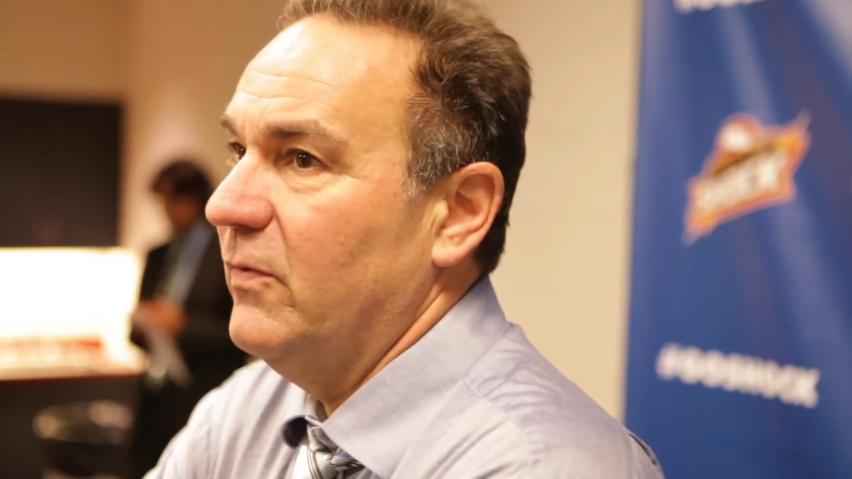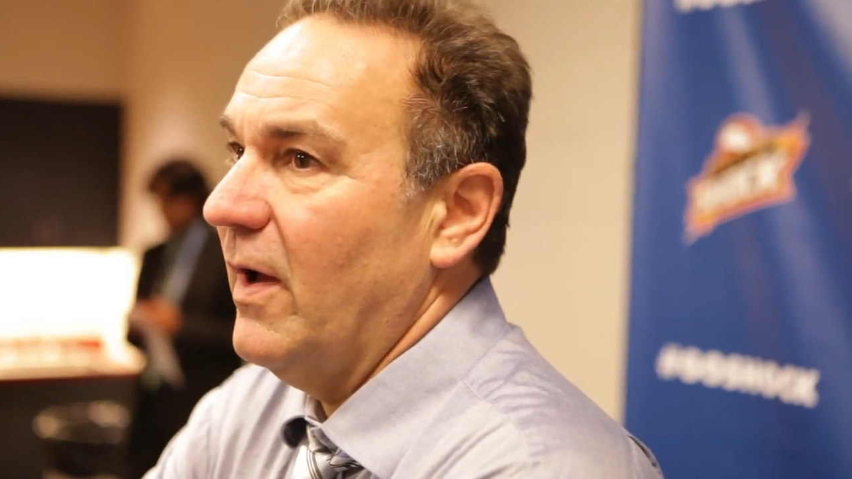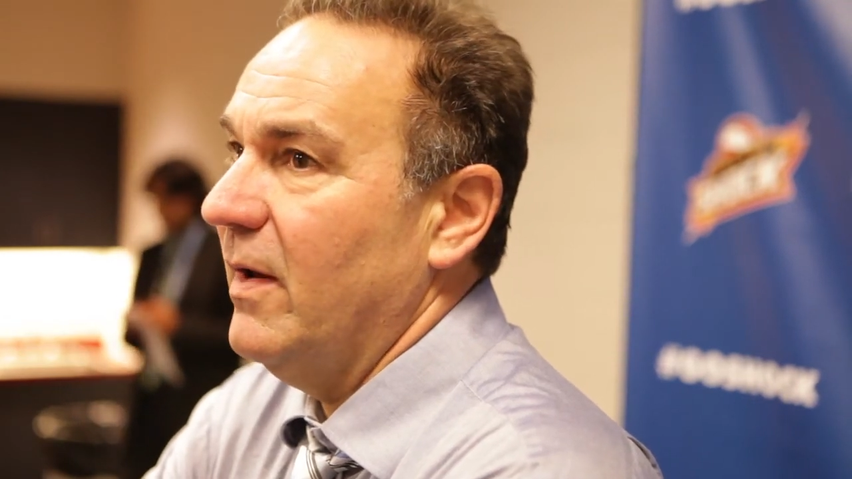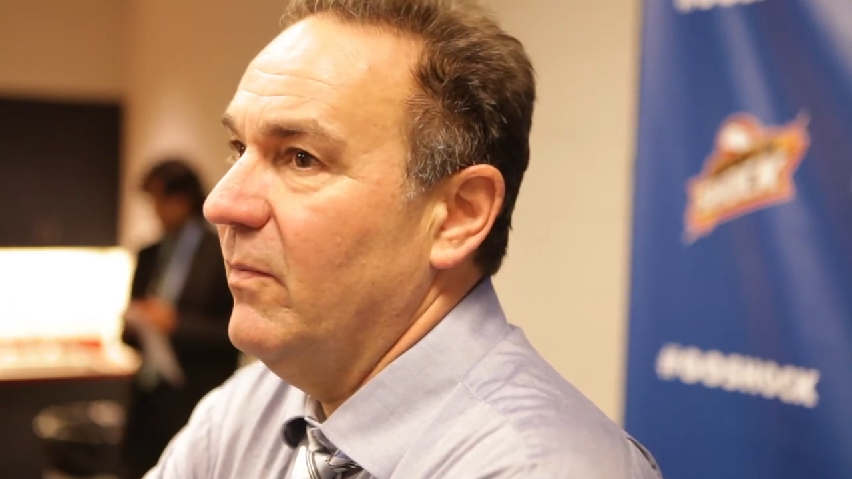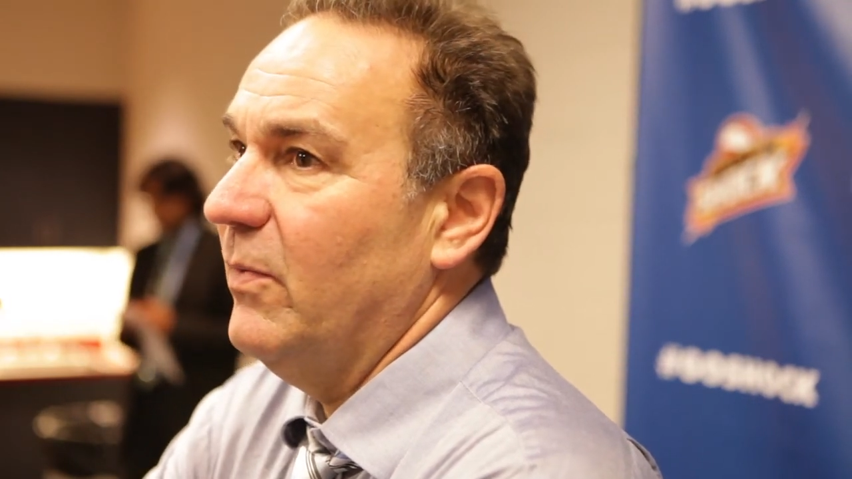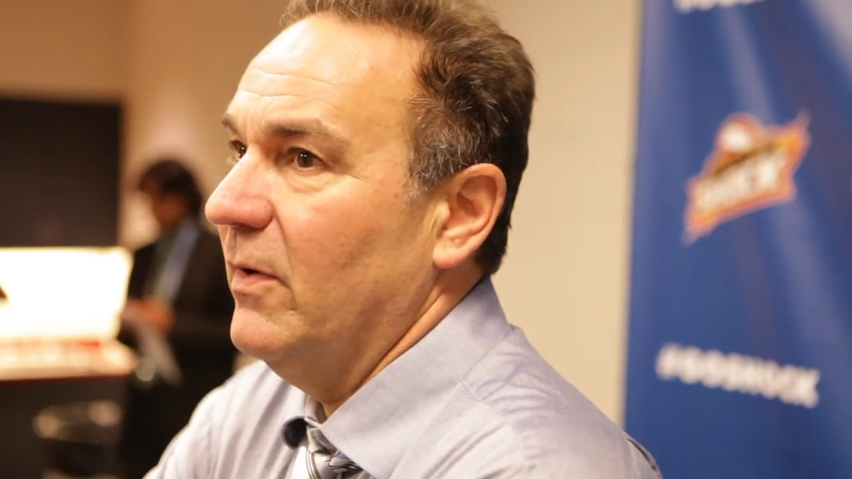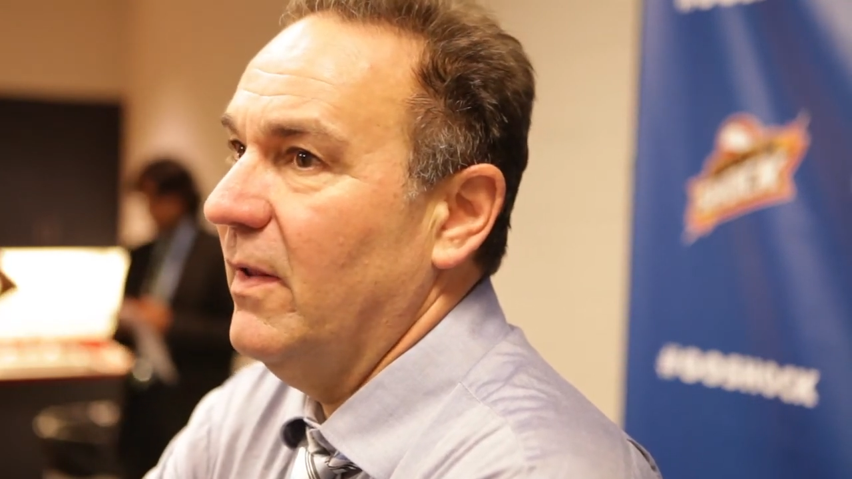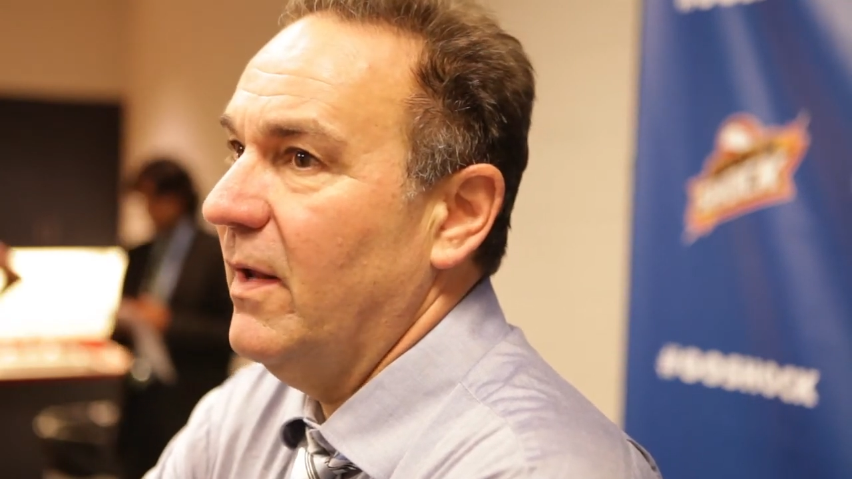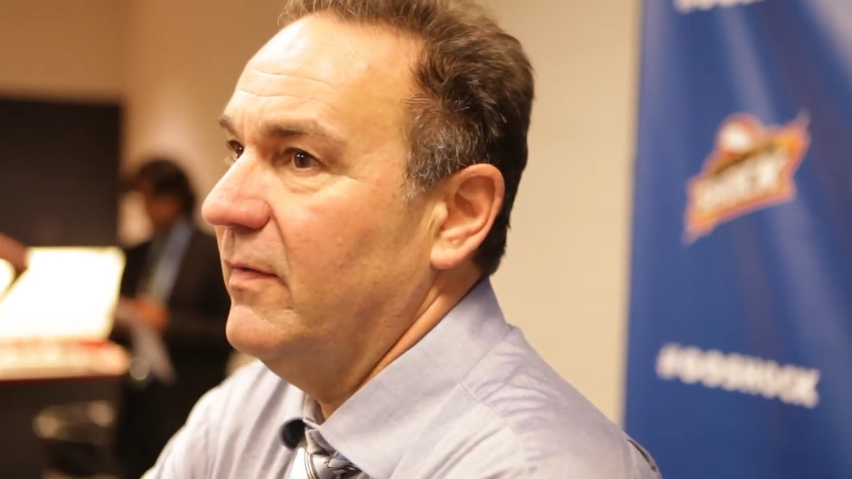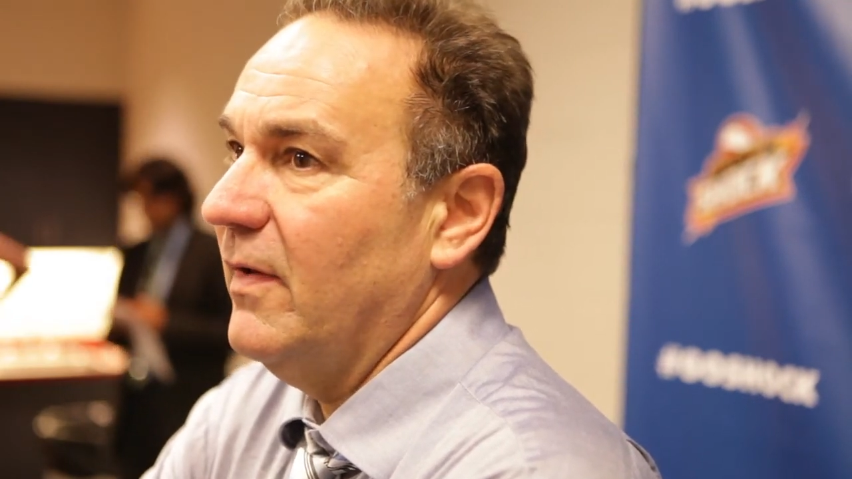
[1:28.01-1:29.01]
trying to put a
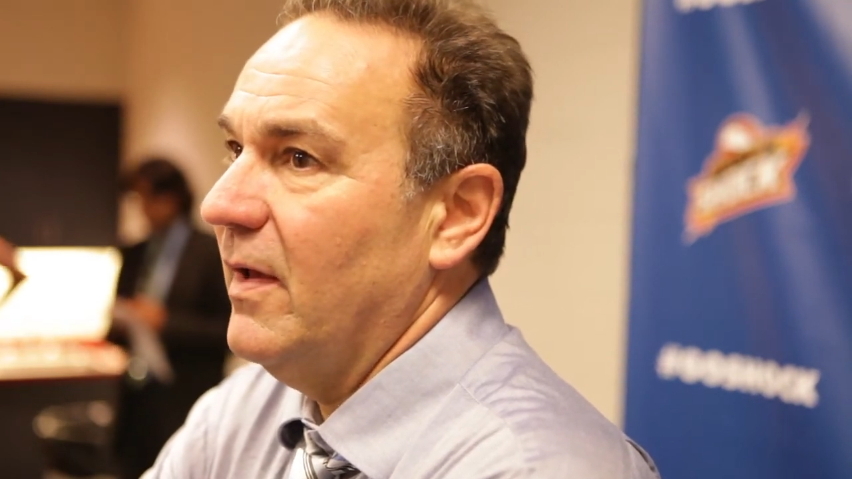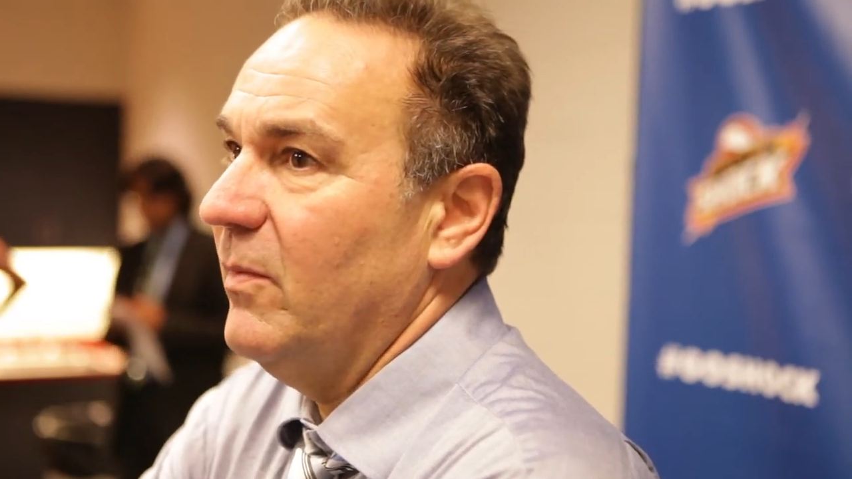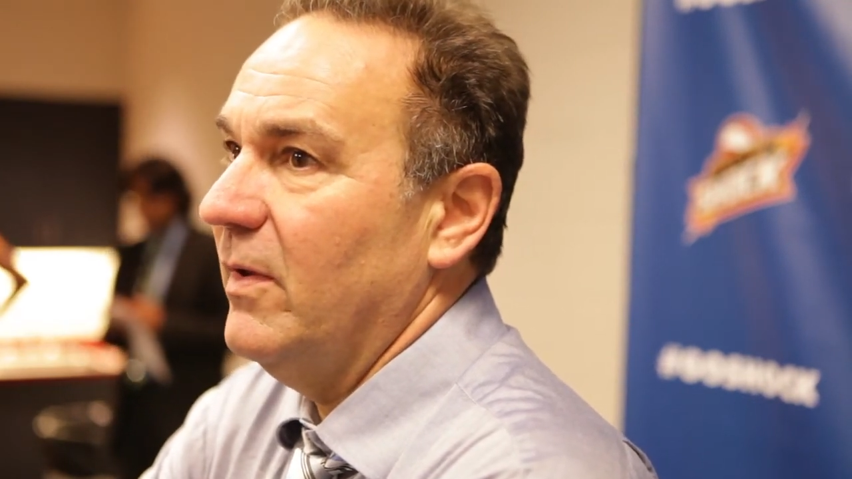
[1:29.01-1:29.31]
lot of time